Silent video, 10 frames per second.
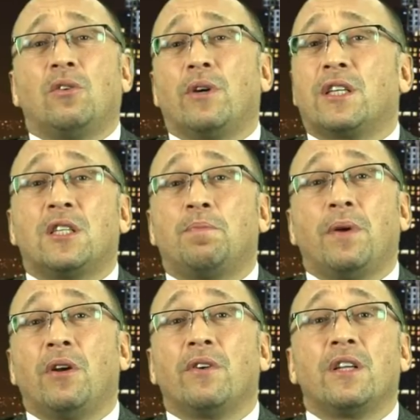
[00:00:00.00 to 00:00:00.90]
to
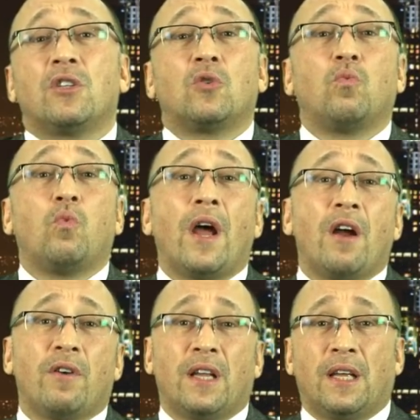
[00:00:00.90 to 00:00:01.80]
experience
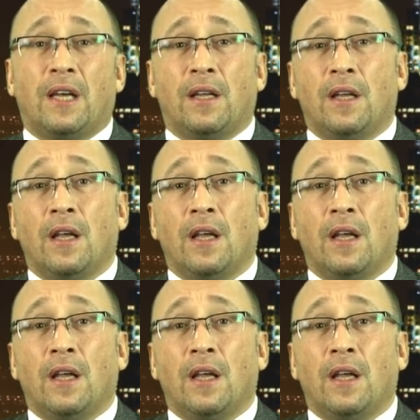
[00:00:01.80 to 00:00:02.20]
wearing it.